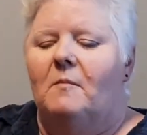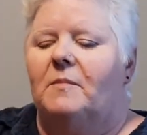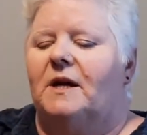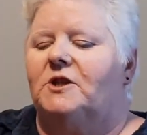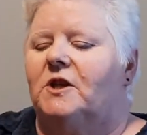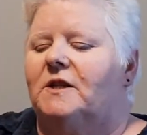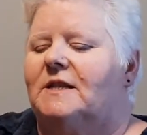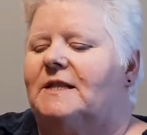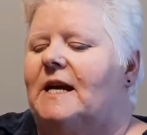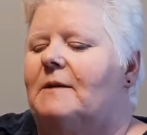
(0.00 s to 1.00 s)
But I took the,
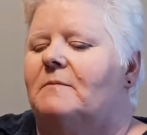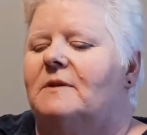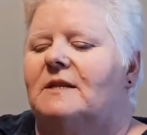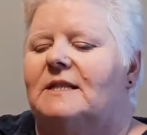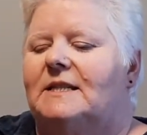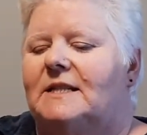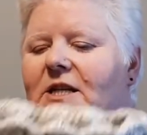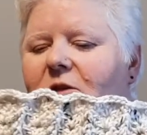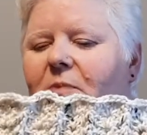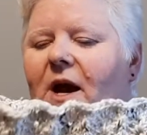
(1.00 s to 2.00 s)
same, the
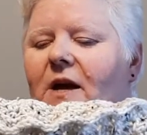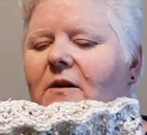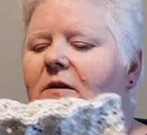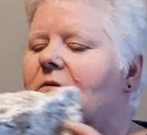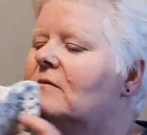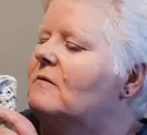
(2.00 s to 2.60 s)
stitch pattern